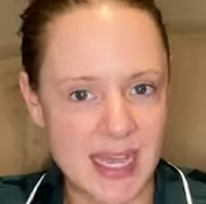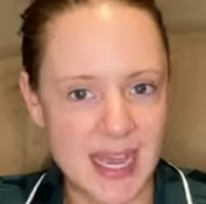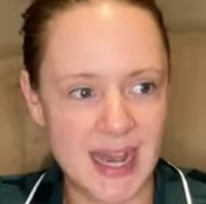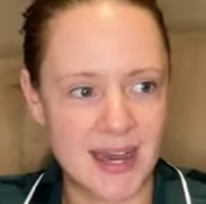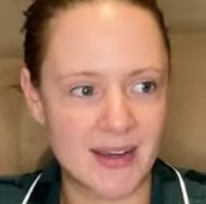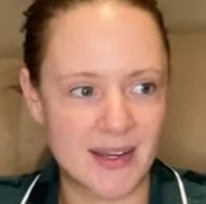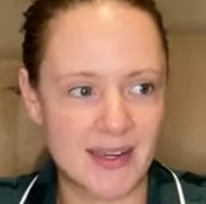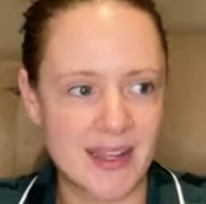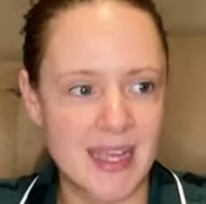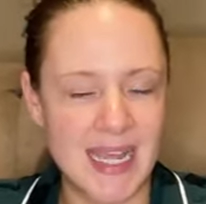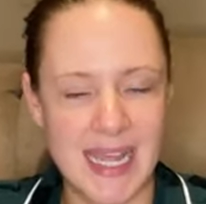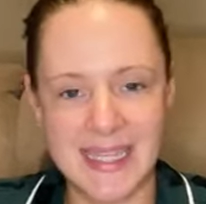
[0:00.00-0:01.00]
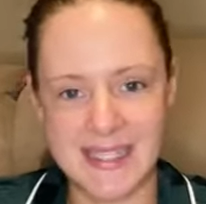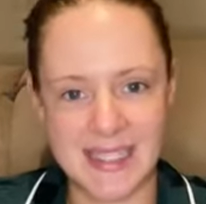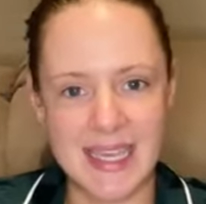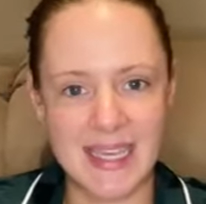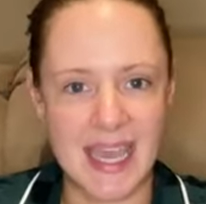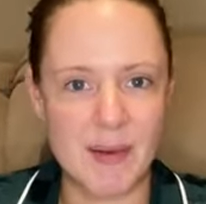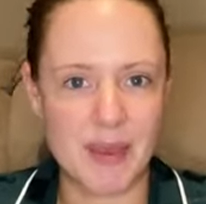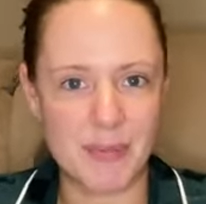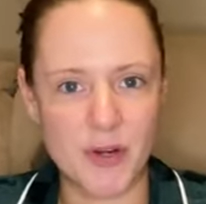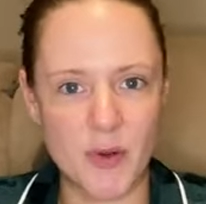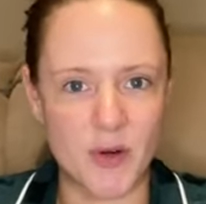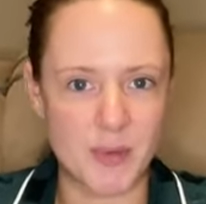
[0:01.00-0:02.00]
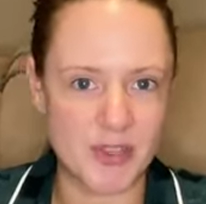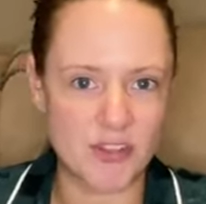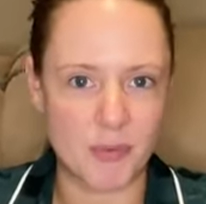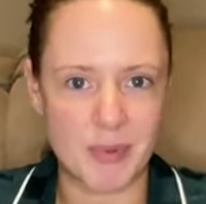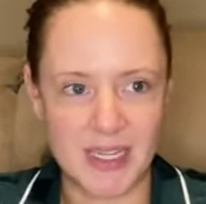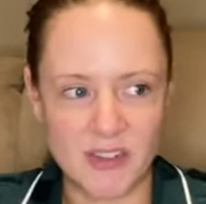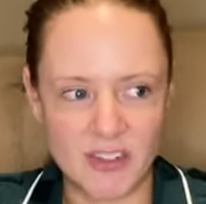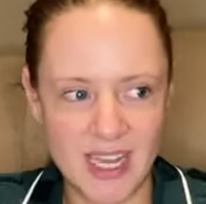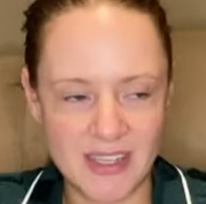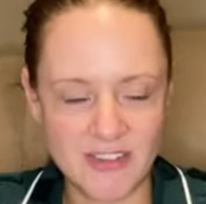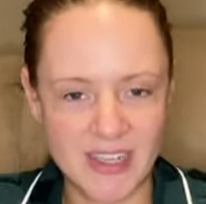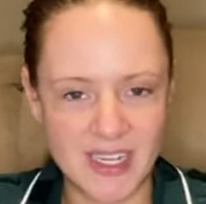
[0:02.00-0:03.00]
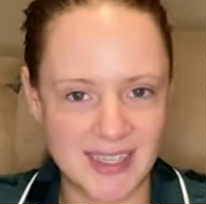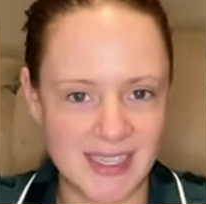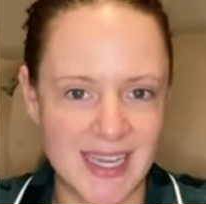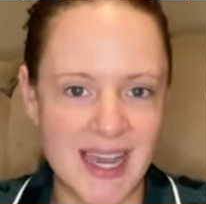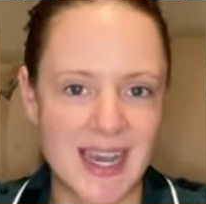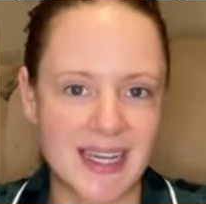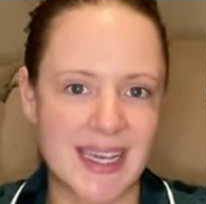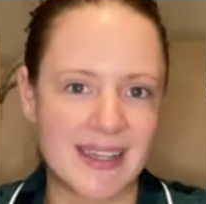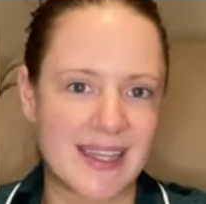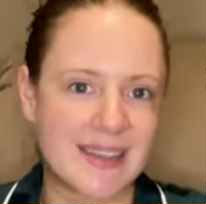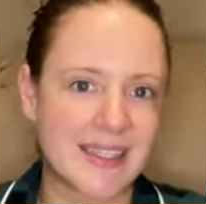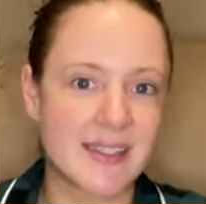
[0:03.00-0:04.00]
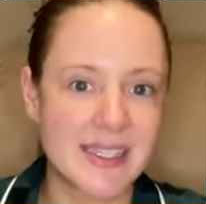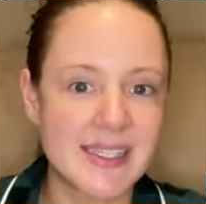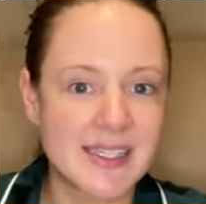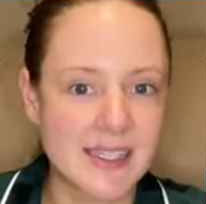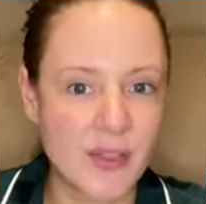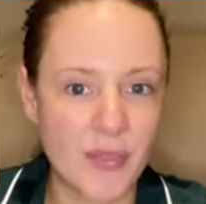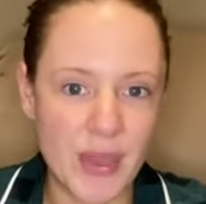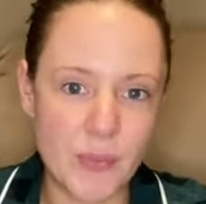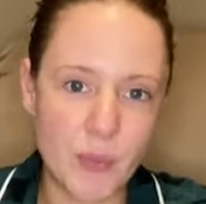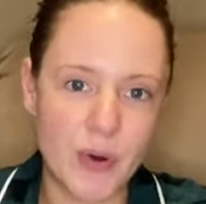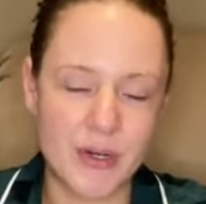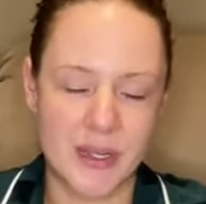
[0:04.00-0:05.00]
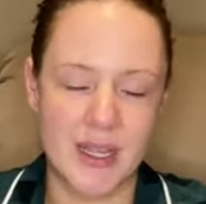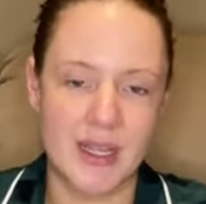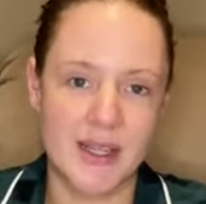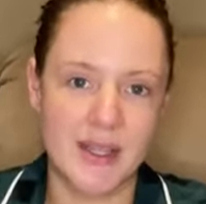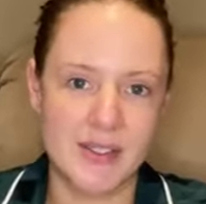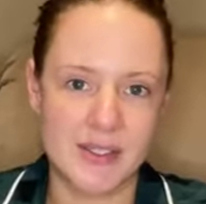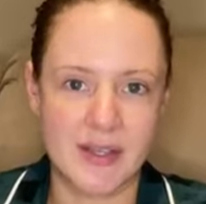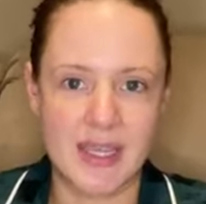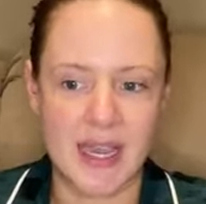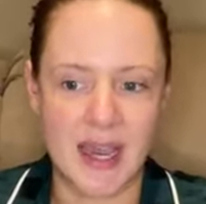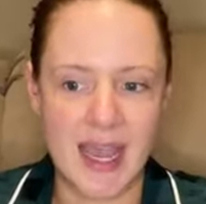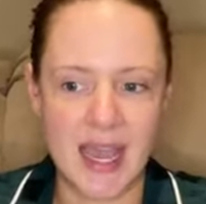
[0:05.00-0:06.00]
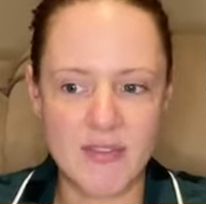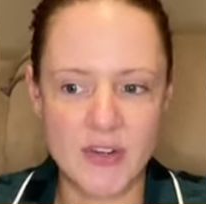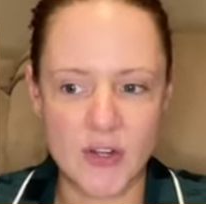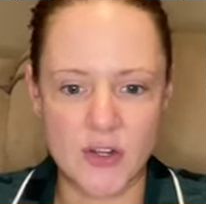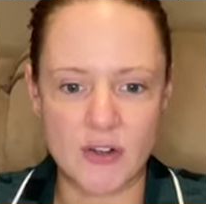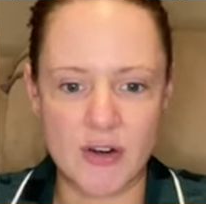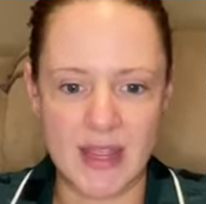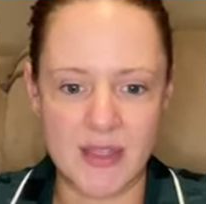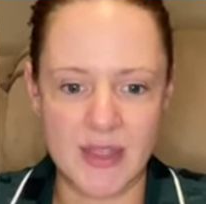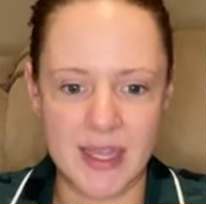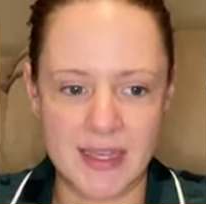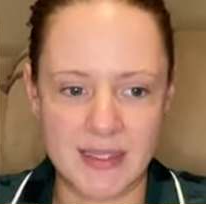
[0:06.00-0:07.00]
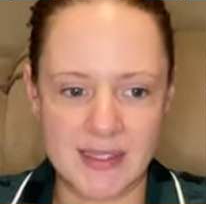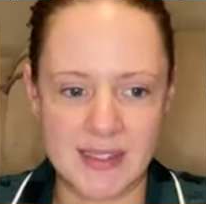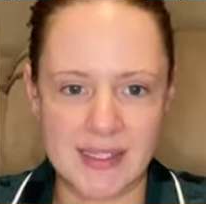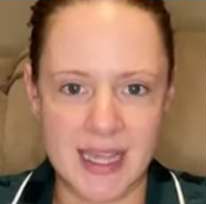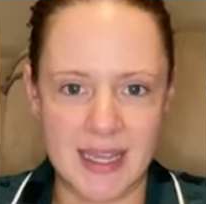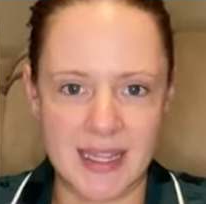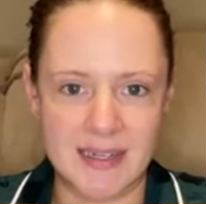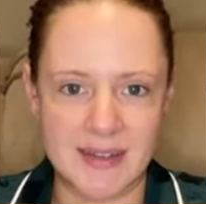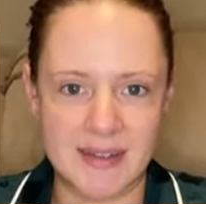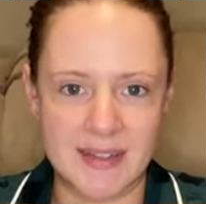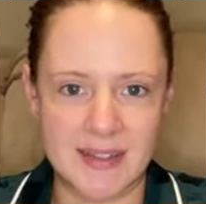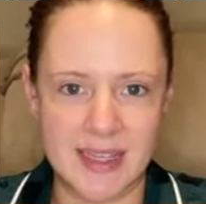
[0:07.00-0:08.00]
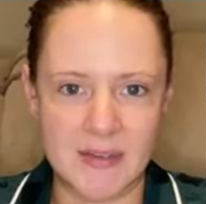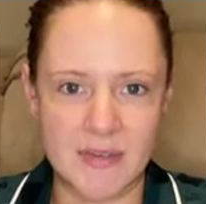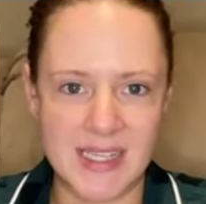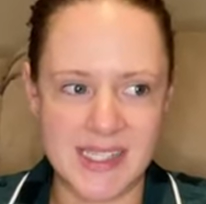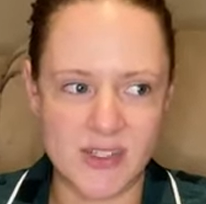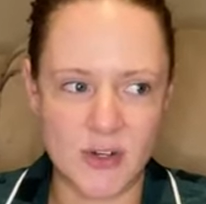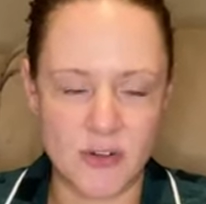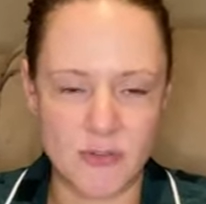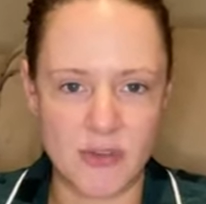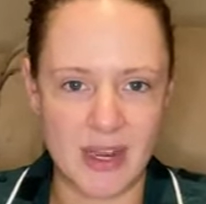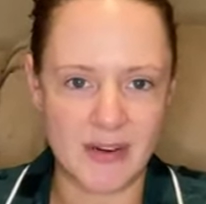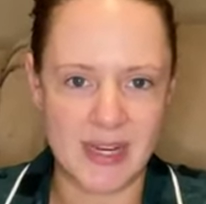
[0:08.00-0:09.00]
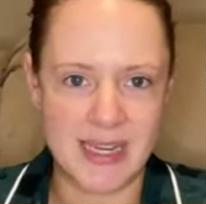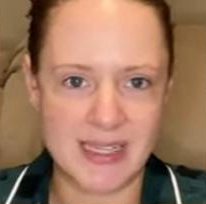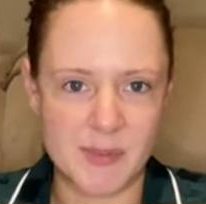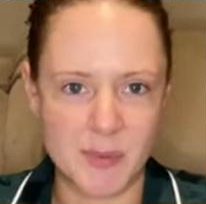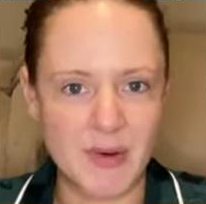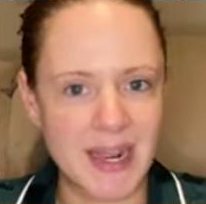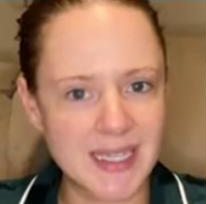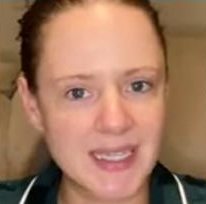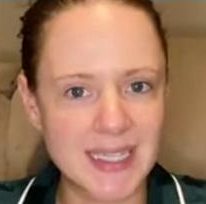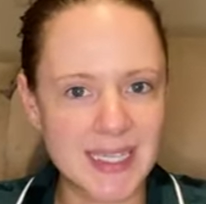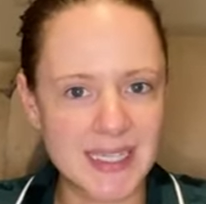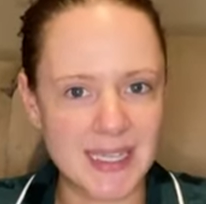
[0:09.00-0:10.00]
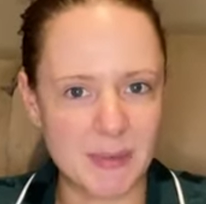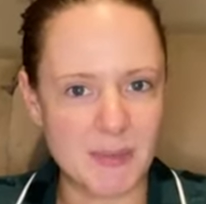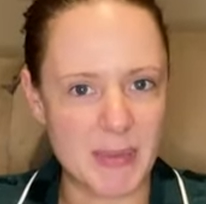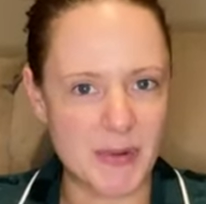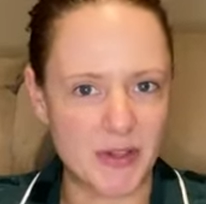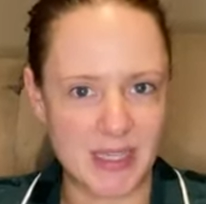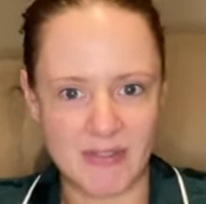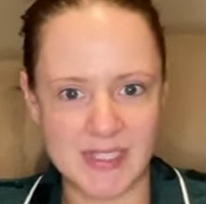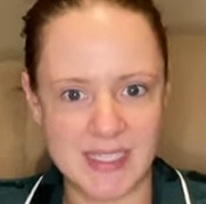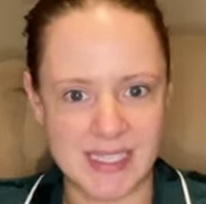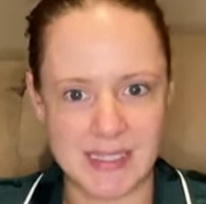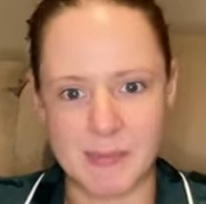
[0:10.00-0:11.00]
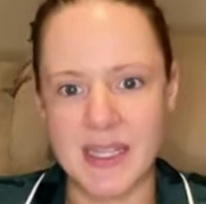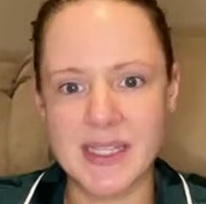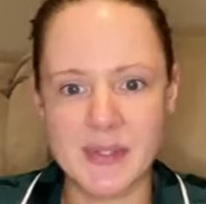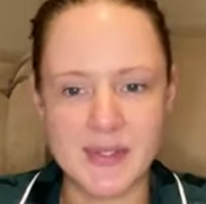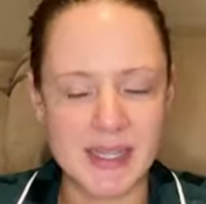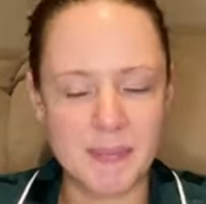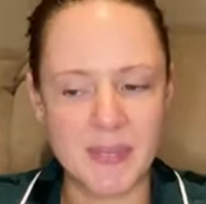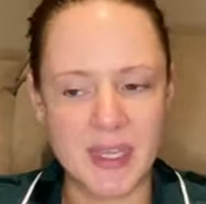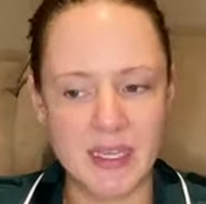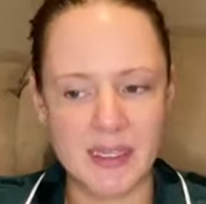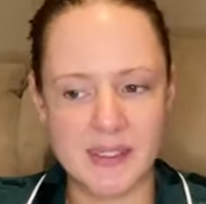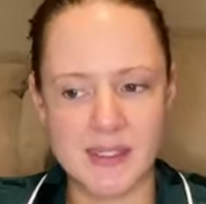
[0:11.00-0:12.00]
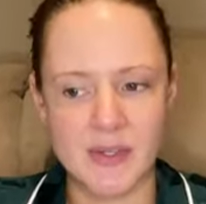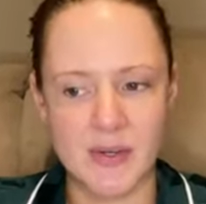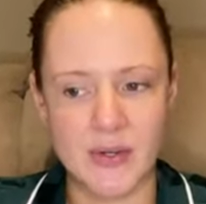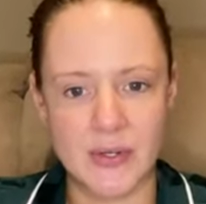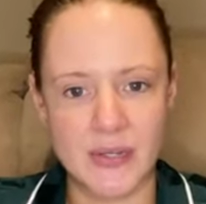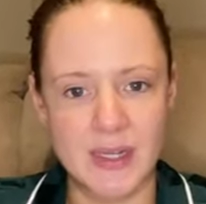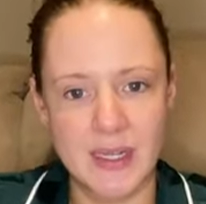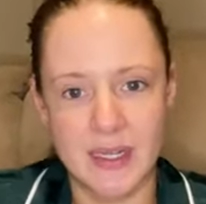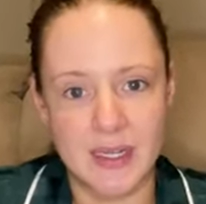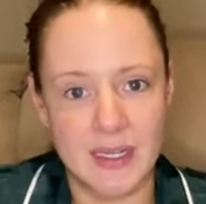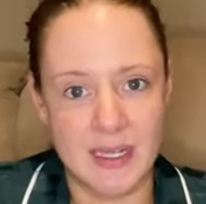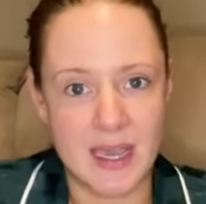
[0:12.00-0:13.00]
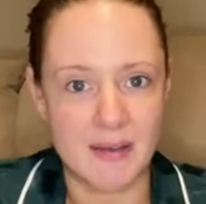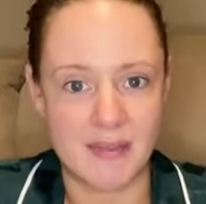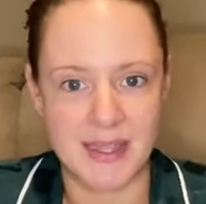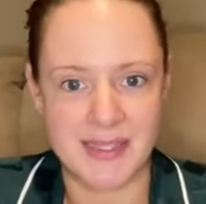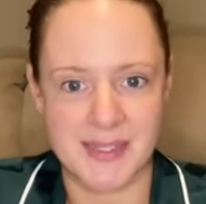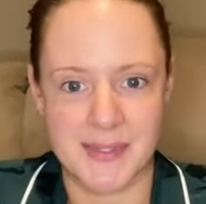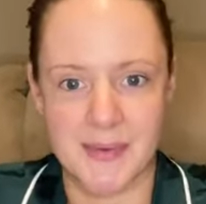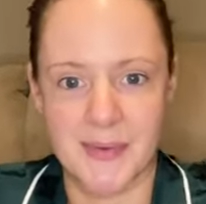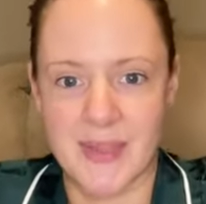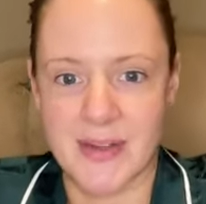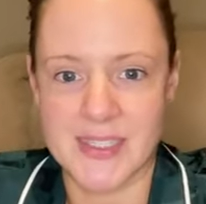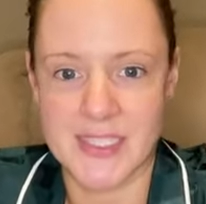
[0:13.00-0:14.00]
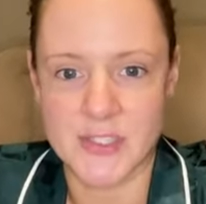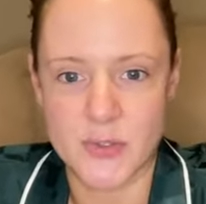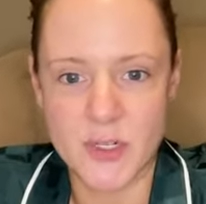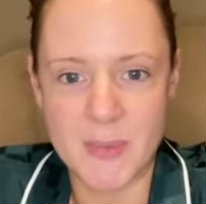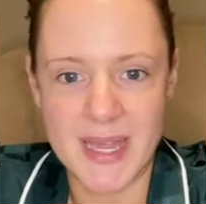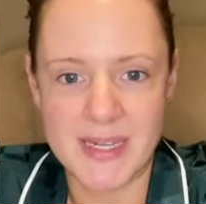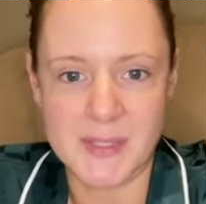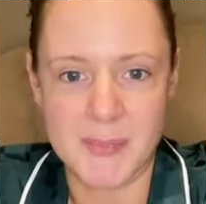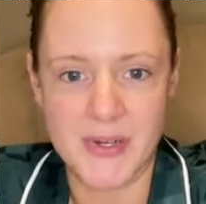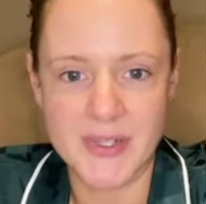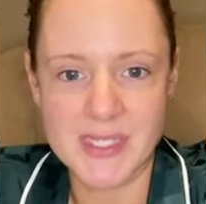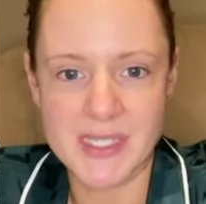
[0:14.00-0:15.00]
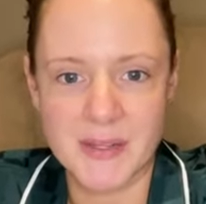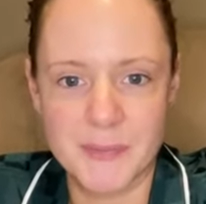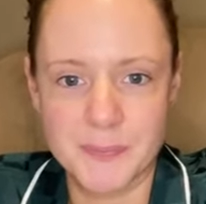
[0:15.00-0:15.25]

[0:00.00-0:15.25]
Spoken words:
out. And it's skincare. People don't want to be chopping and changing, and they can't get like the cleanser that they want. So yeah, I haven't heard great things, and they restock very sporadically, like maybe only every 6 months or something. So yeah, that's what there is to talk about, I suppose.